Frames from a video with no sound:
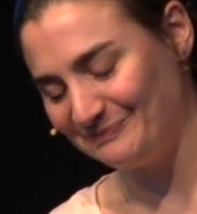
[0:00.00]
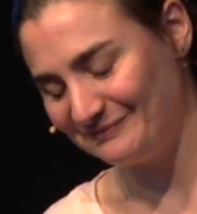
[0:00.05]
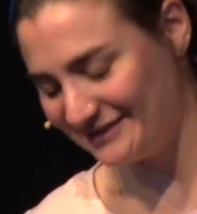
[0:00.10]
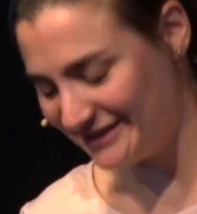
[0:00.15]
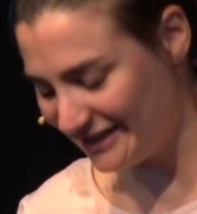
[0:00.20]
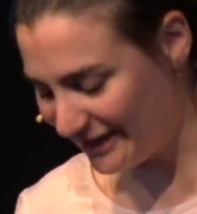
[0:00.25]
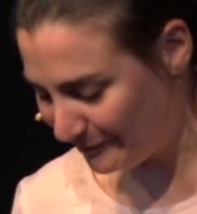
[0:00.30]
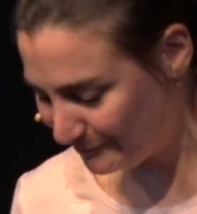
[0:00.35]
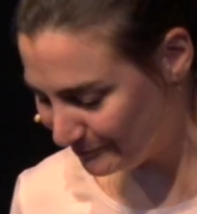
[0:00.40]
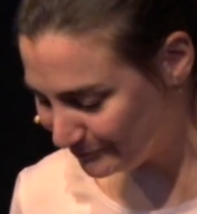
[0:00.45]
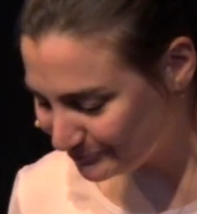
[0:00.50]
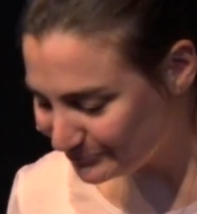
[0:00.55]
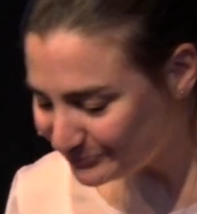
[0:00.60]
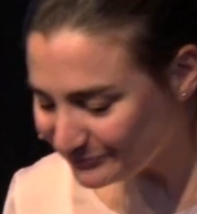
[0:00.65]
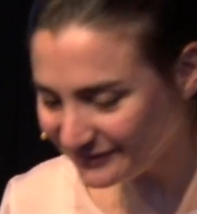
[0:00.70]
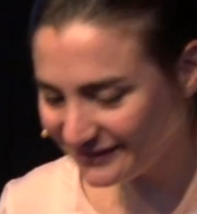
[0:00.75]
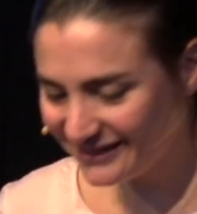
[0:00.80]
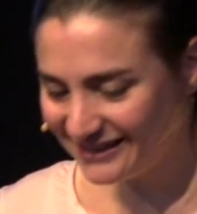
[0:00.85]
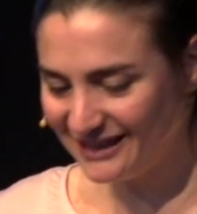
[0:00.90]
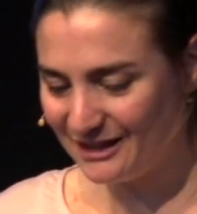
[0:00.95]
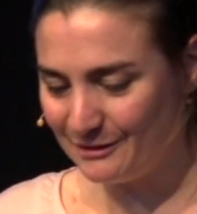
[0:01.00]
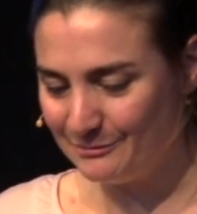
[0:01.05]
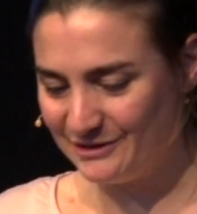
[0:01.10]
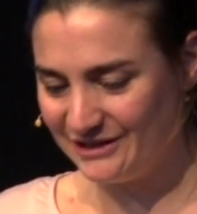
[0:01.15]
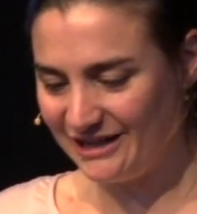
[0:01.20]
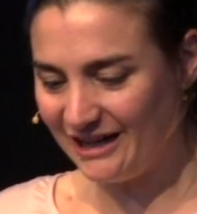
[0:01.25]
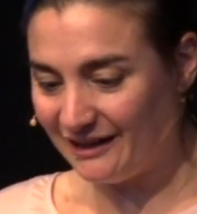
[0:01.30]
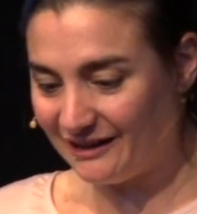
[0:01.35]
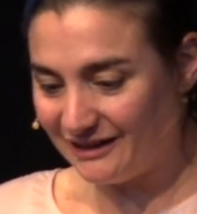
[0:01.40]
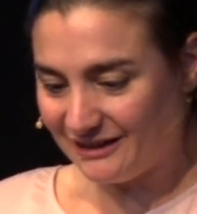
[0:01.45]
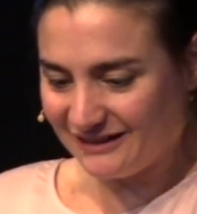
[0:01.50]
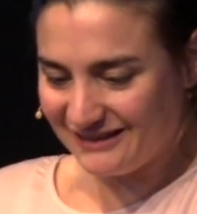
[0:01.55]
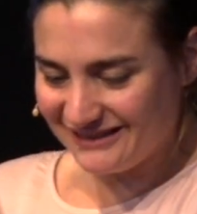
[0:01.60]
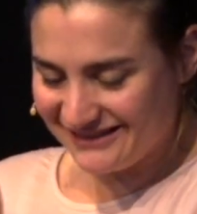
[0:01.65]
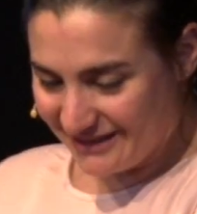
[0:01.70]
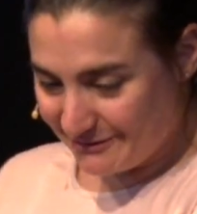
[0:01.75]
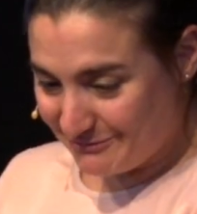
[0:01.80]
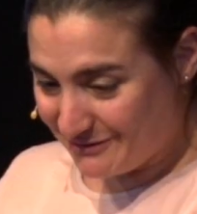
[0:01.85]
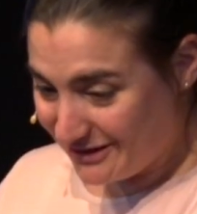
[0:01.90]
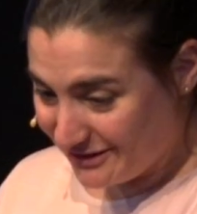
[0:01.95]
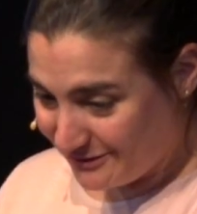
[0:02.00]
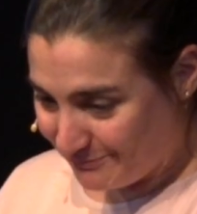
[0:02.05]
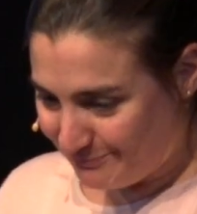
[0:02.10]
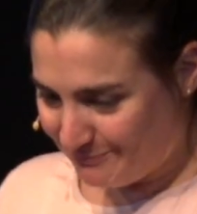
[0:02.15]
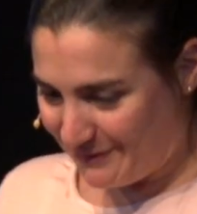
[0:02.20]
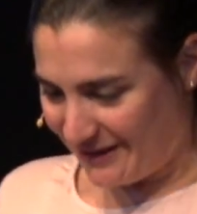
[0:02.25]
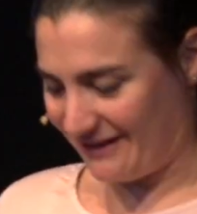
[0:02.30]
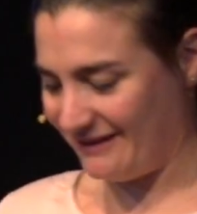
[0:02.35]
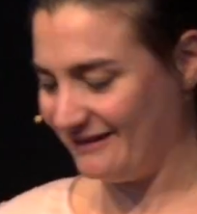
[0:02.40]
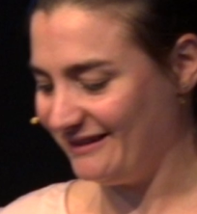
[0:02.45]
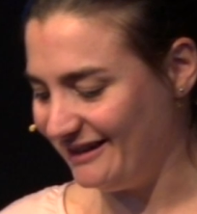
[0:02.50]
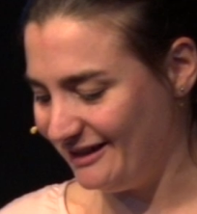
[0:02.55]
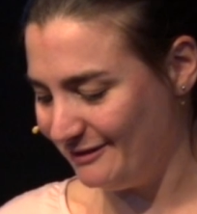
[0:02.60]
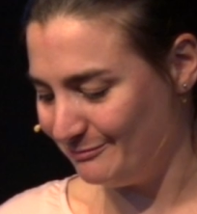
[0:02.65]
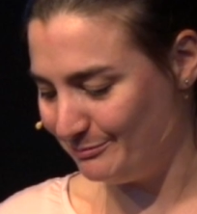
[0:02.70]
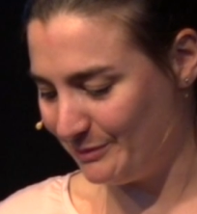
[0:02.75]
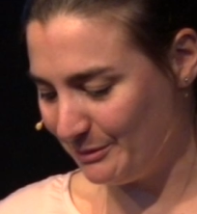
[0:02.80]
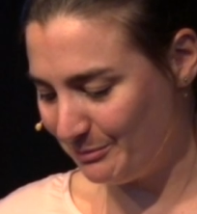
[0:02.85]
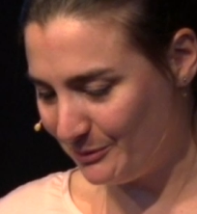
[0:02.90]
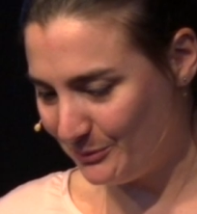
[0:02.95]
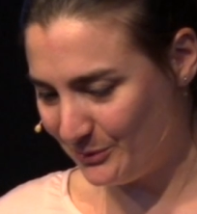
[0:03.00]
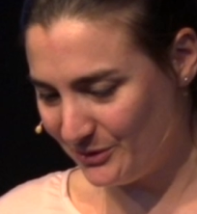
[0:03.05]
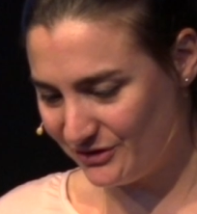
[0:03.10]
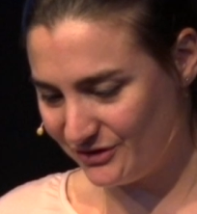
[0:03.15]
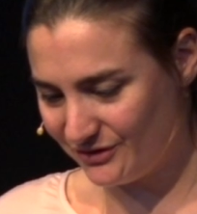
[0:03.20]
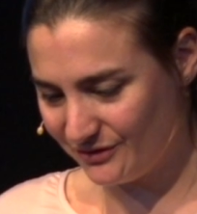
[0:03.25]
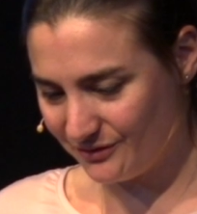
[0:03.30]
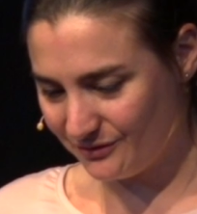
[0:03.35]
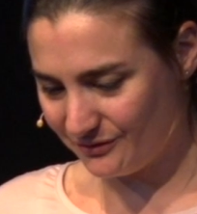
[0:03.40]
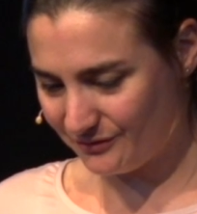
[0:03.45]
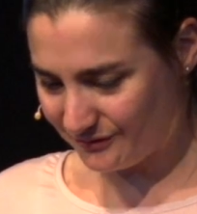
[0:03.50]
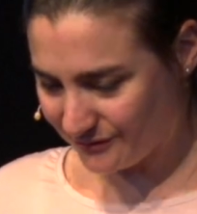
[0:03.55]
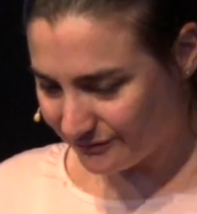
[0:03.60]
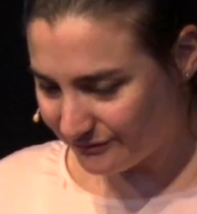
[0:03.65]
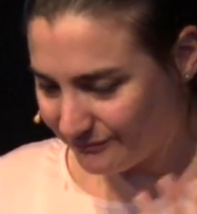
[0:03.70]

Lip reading: Yeah. But yeah, Snapchat is big, and people want to